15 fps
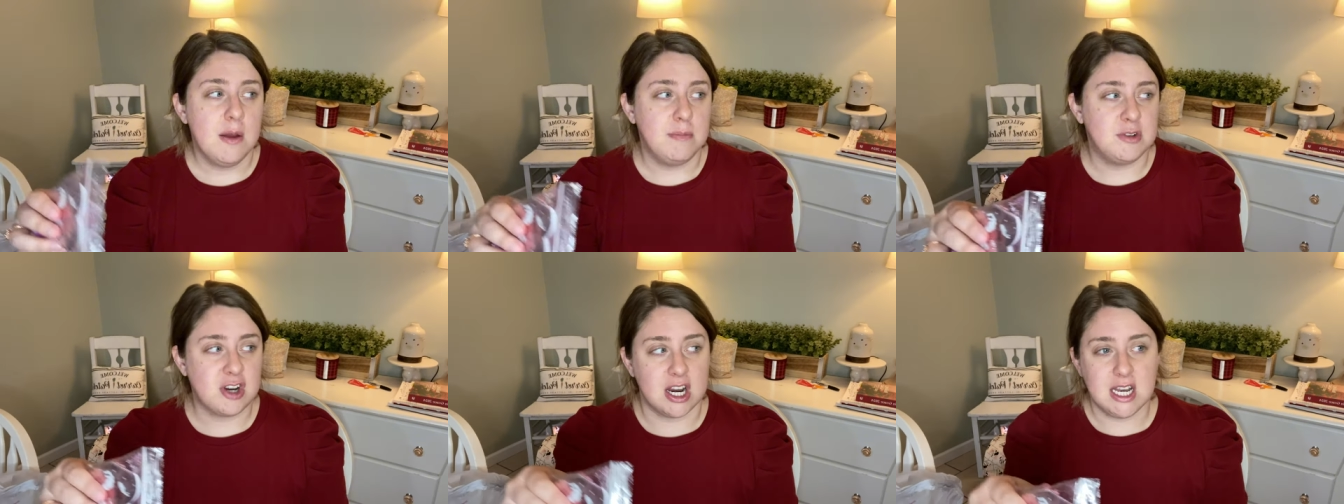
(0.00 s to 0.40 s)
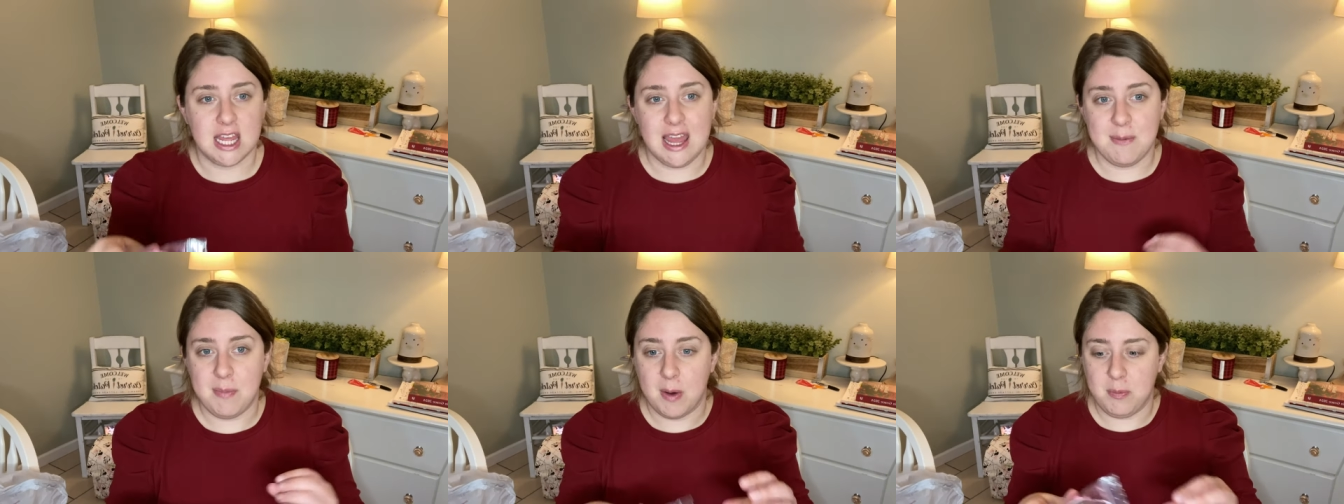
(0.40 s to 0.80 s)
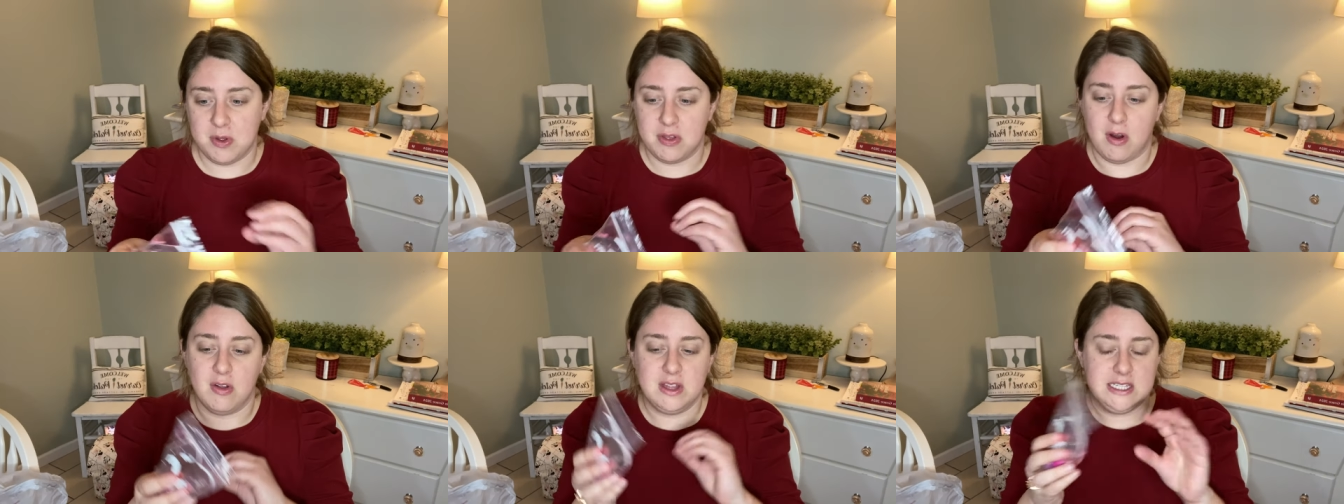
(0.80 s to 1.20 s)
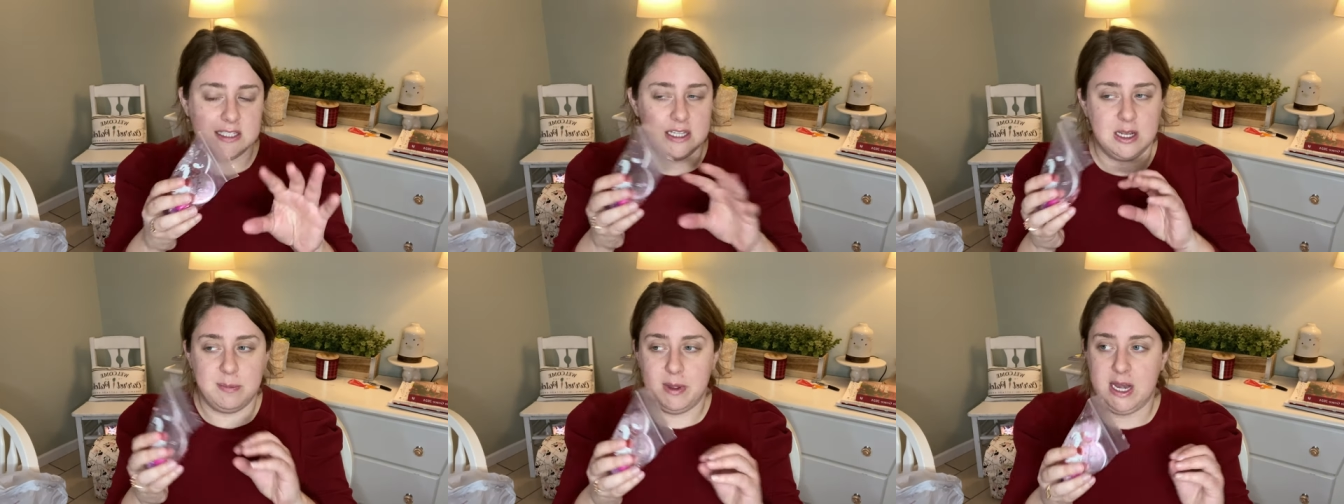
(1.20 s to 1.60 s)
Trying to keep up with all these
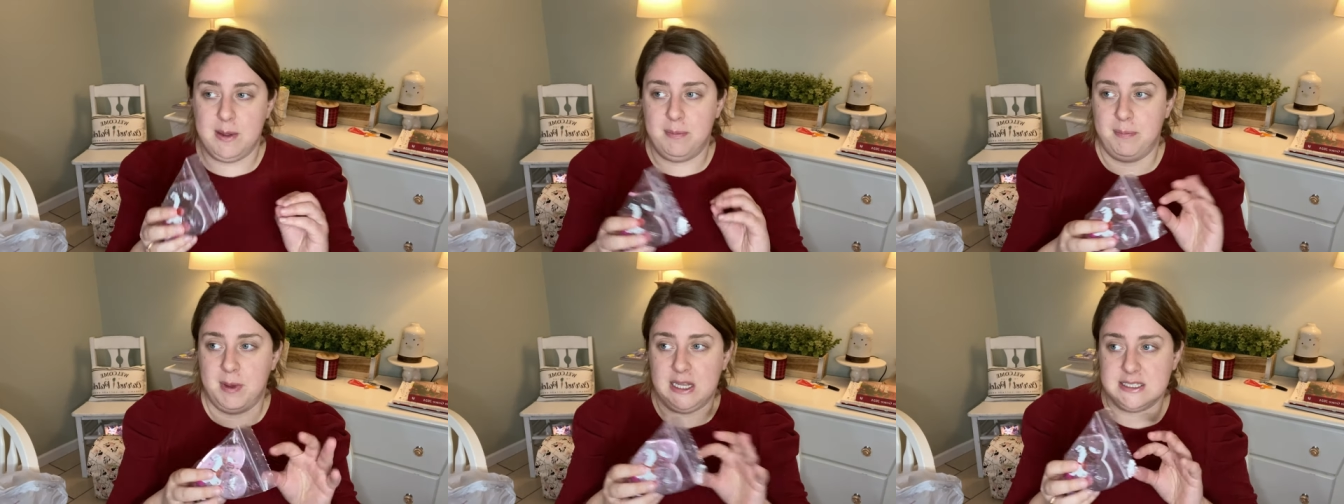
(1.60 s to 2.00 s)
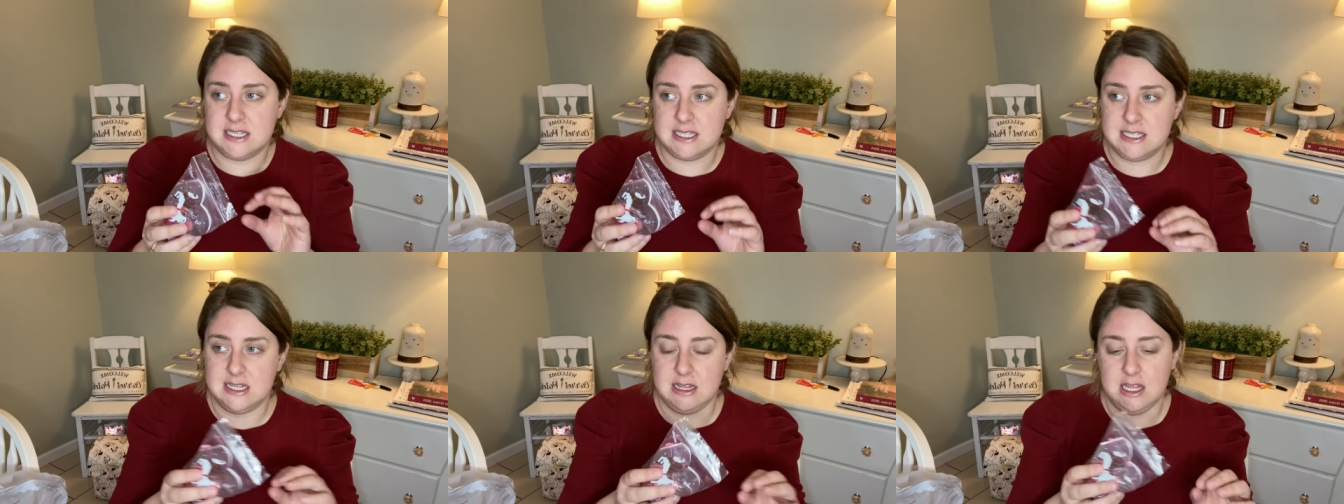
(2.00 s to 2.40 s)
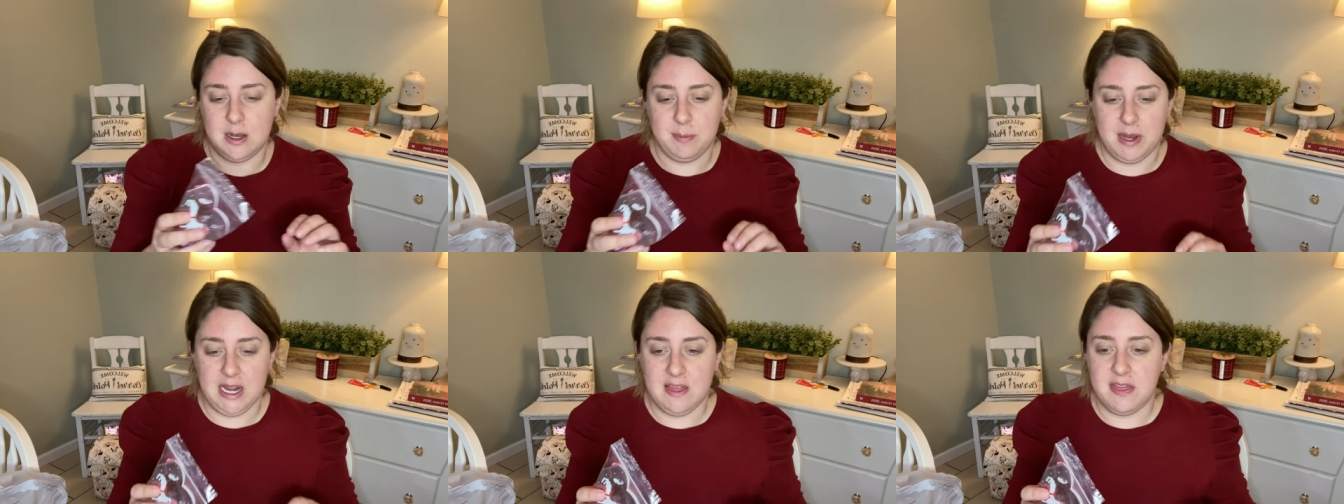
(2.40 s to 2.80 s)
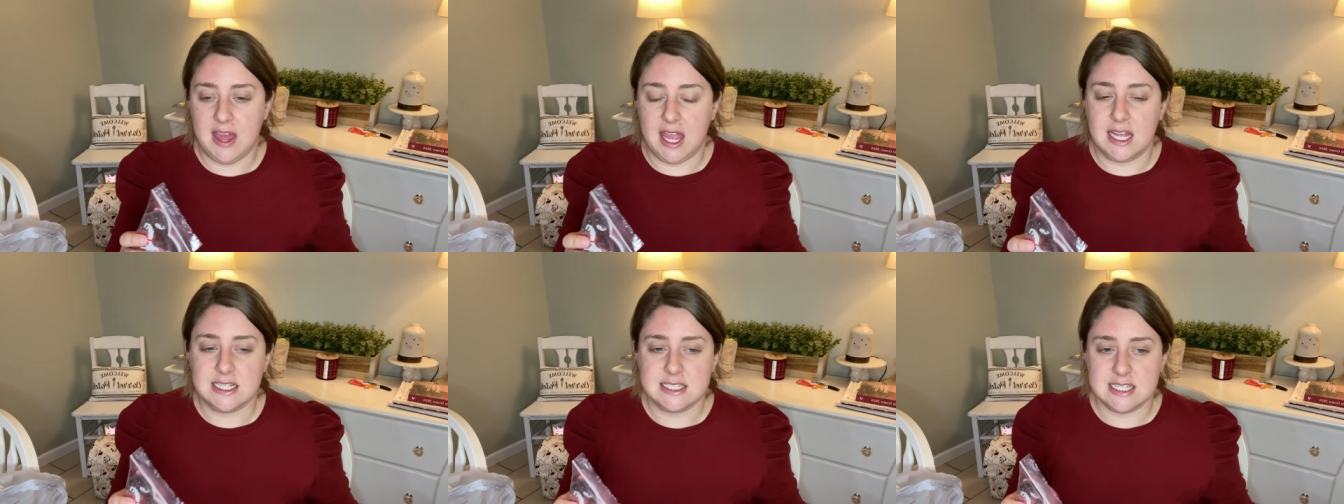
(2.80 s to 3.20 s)
little bitty pieces and little bitty
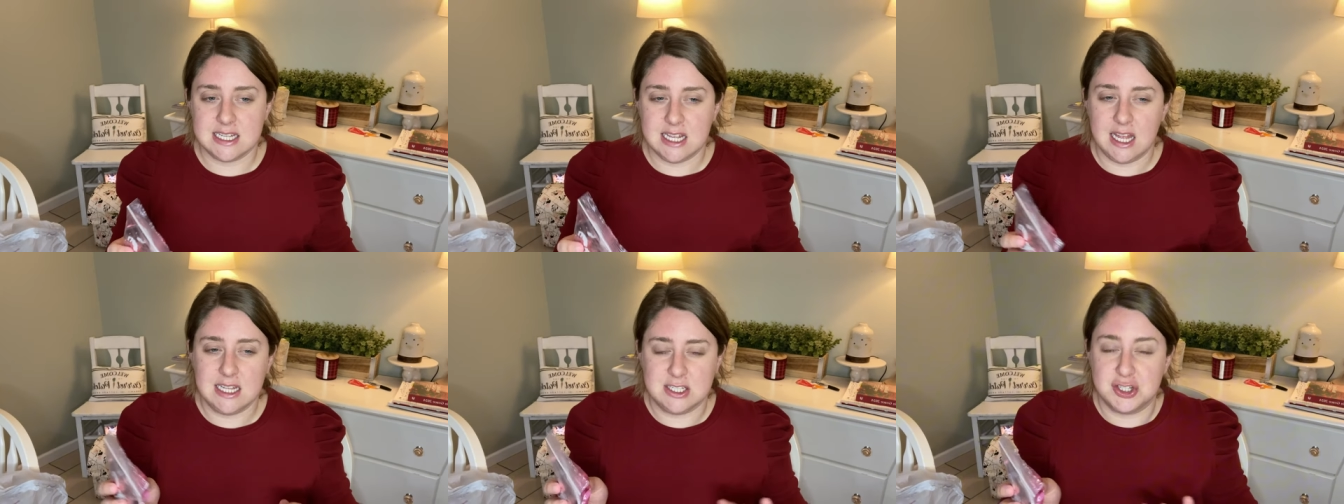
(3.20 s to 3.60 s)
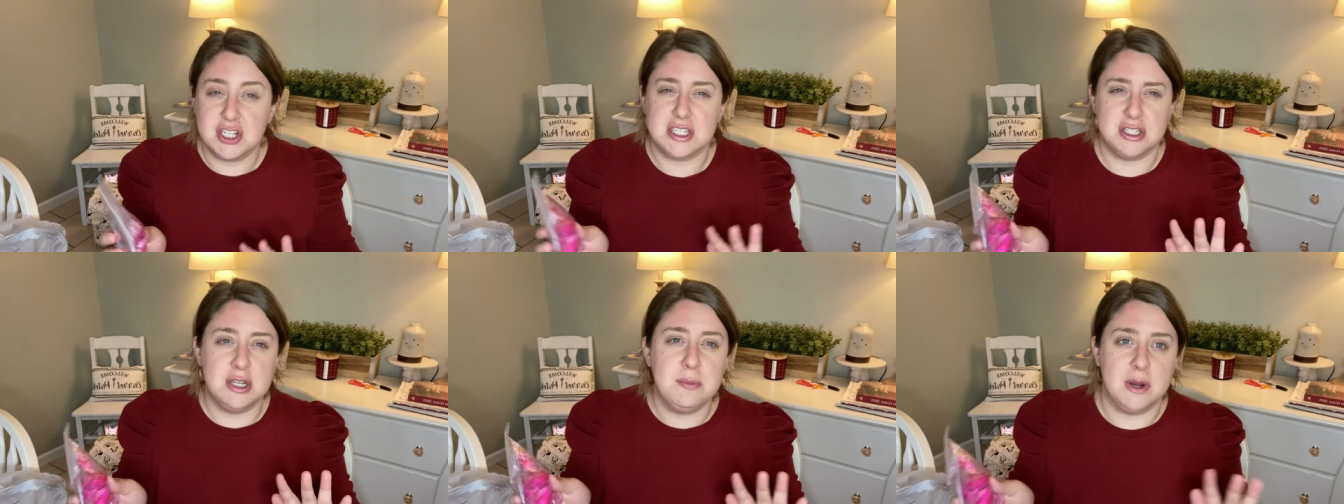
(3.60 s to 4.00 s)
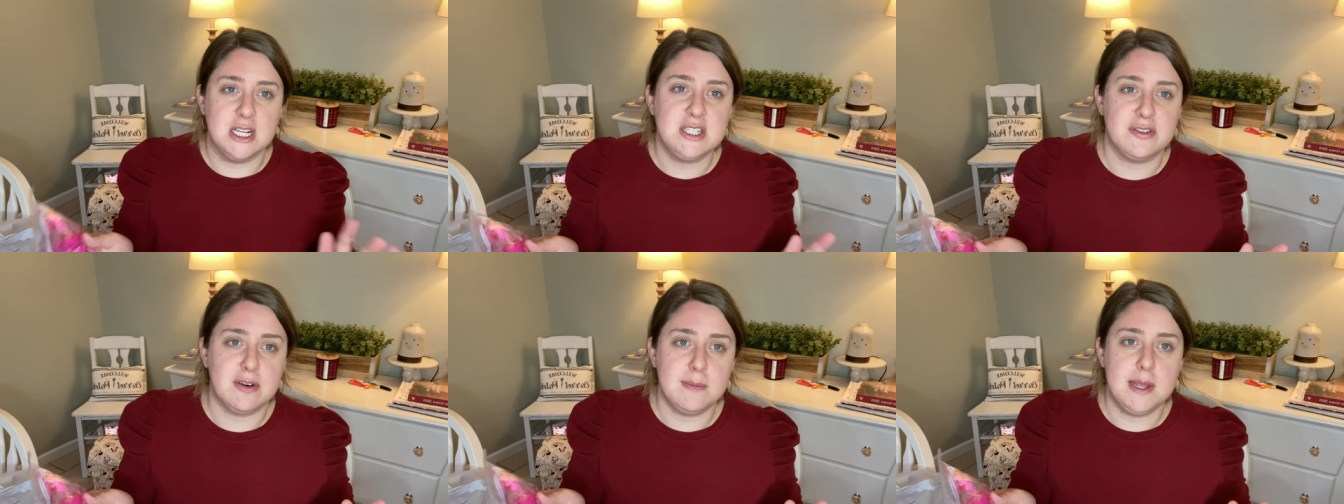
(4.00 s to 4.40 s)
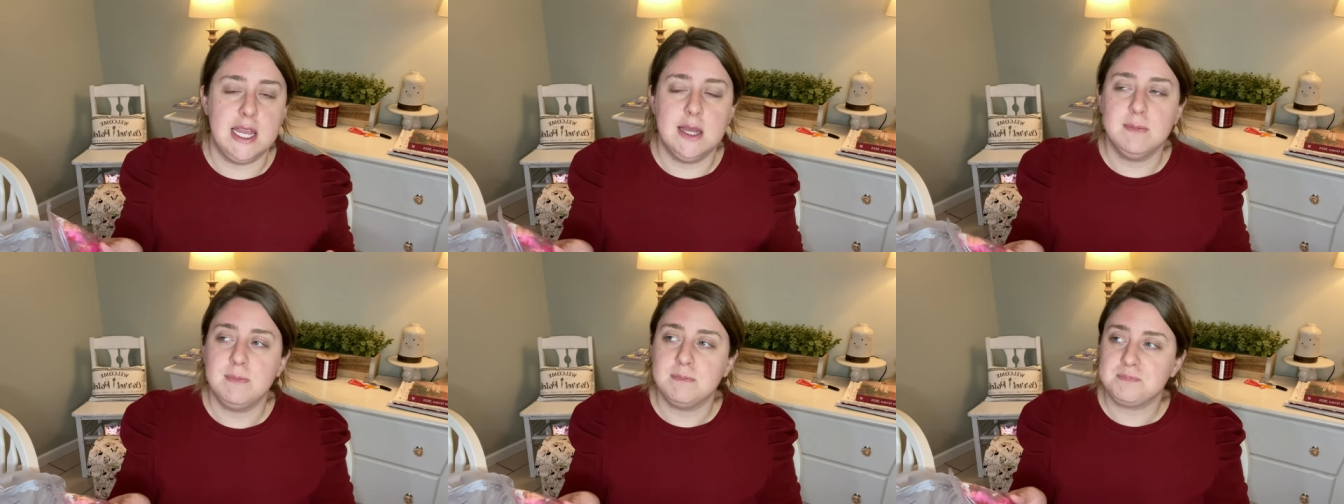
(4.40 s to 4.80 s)
things, it's just too much for
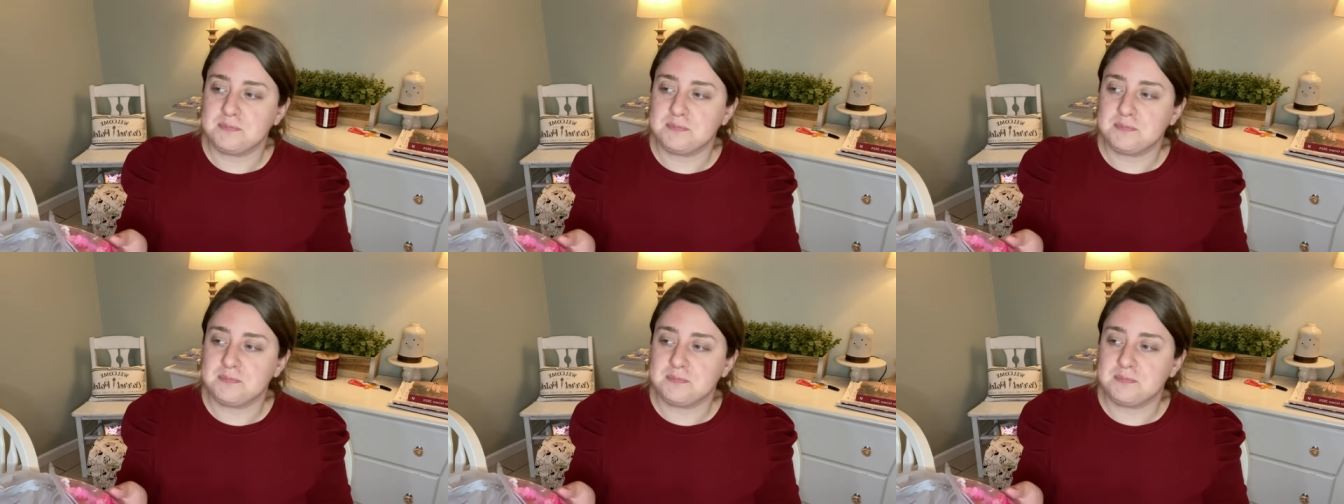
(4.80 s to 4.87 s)
me.